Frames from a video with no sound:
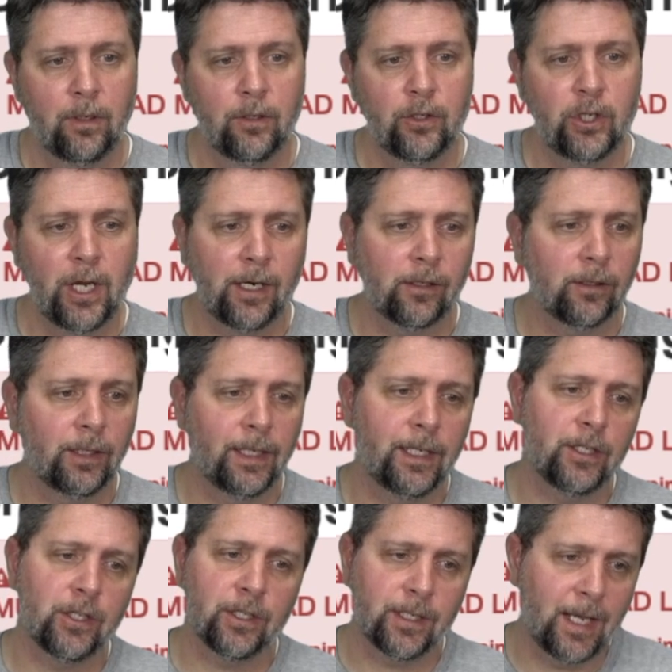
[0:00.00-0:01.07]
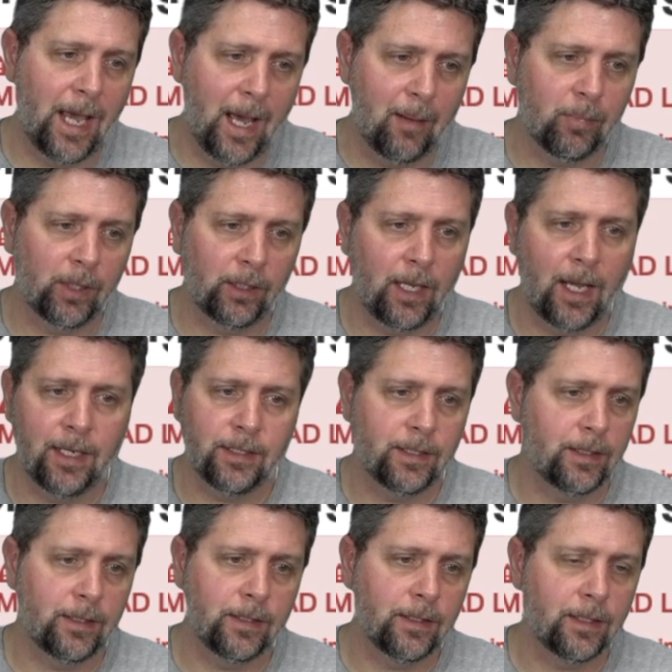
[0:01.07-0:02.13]
Generally, it just
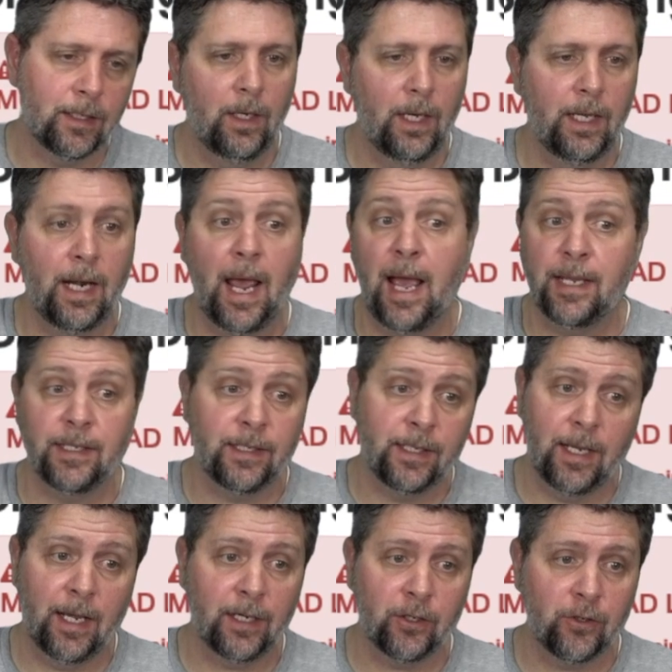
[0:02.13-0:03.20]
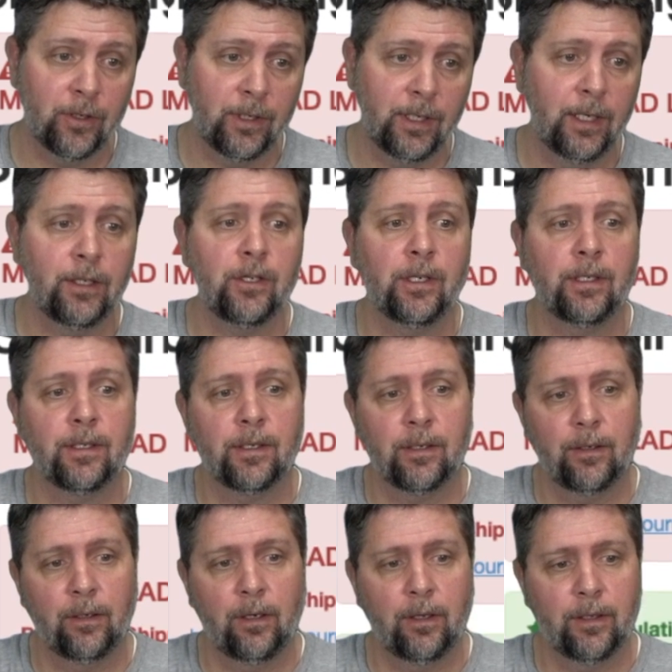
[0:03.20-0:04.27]
capitalizes and adds the extra digits
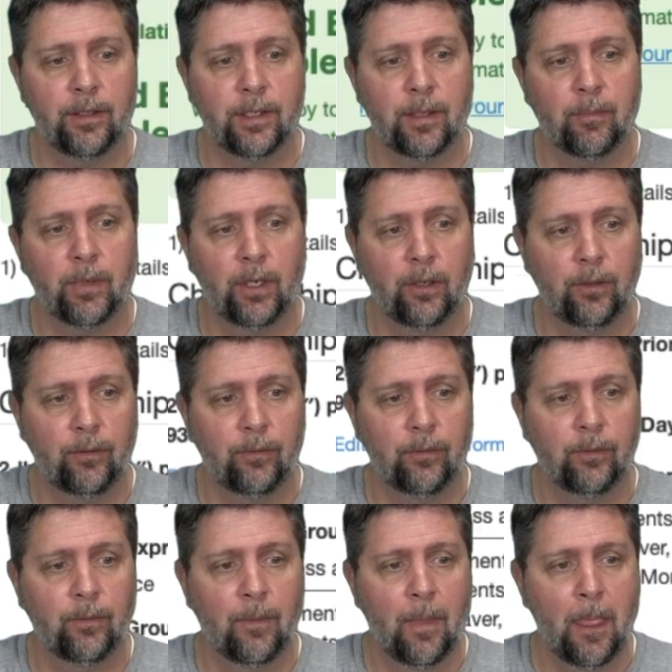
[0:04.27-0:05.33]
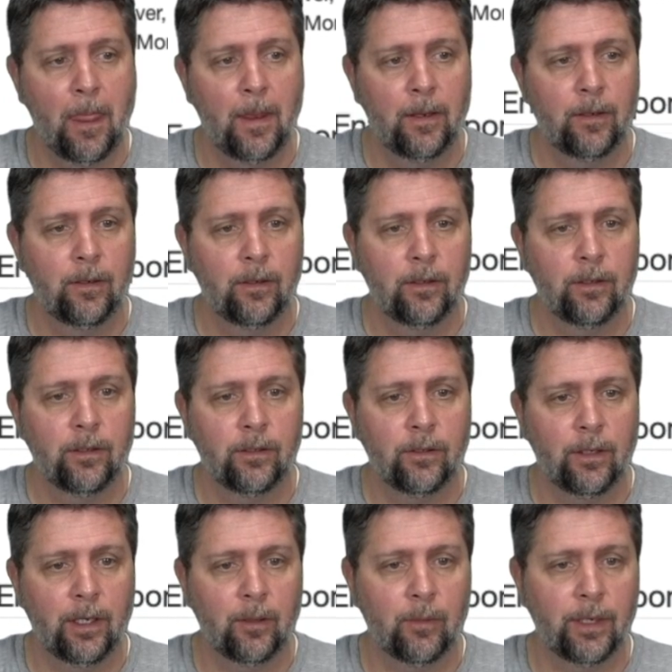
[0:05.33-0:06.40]
on the zip code. So
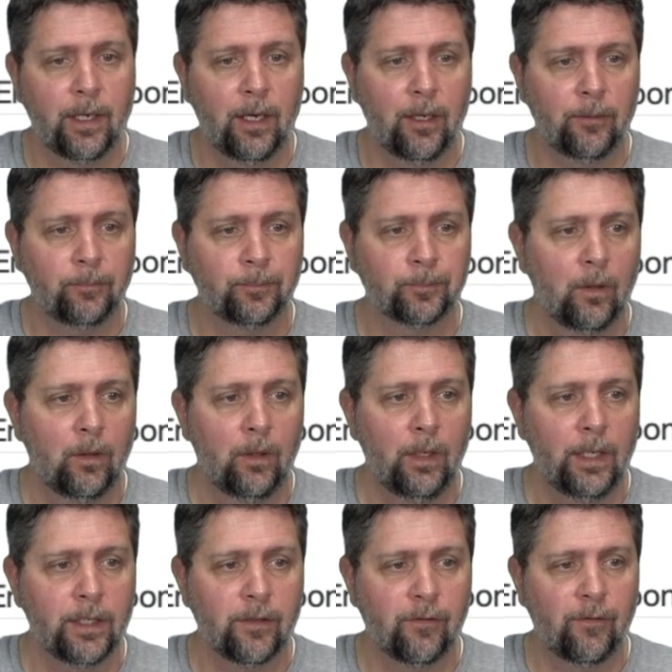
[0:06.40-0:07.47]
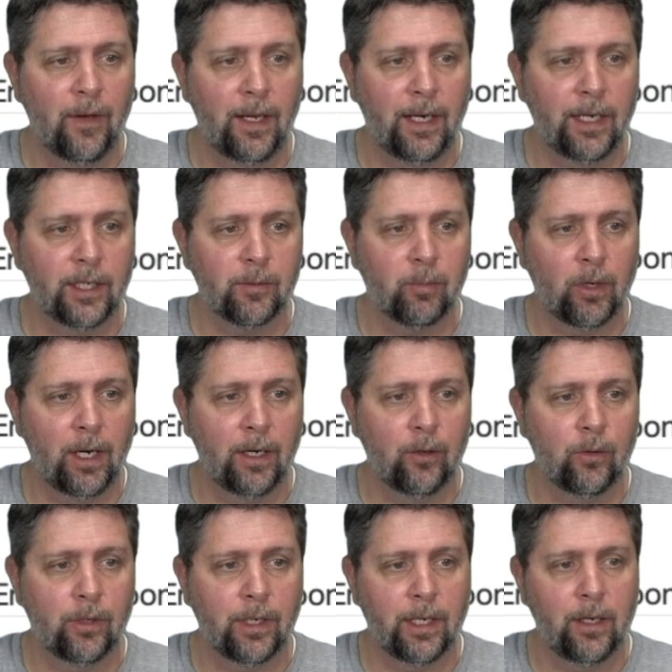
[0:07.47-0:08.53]
there we go. It's FedEx
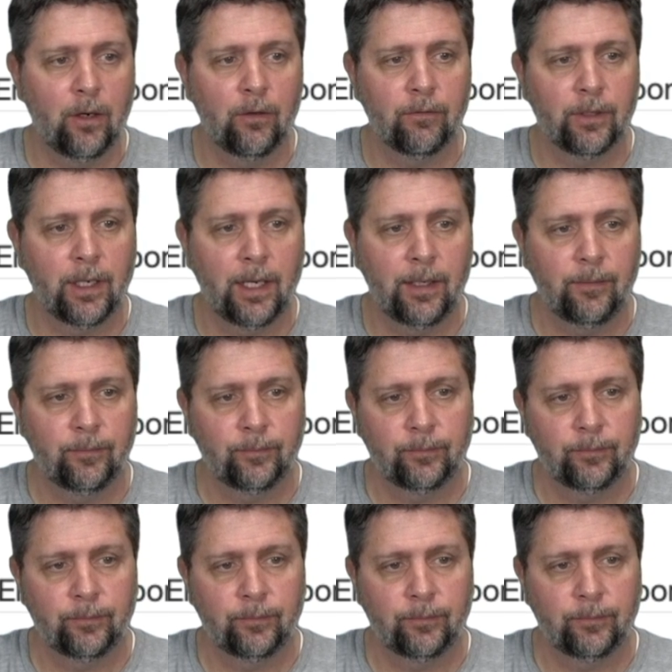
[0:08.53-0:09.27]
priority overnight.